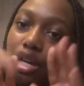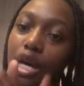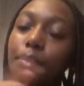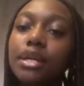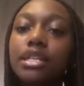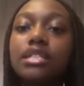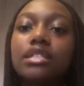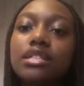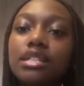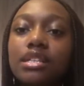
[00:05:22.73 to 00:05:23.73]
a minute.
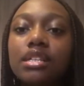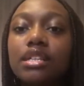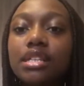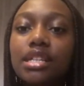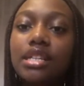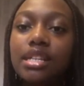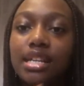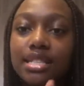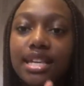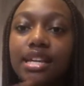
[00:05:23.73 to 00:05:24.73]

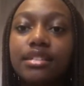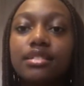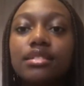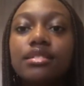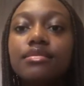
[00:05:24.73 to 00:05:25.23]
A second.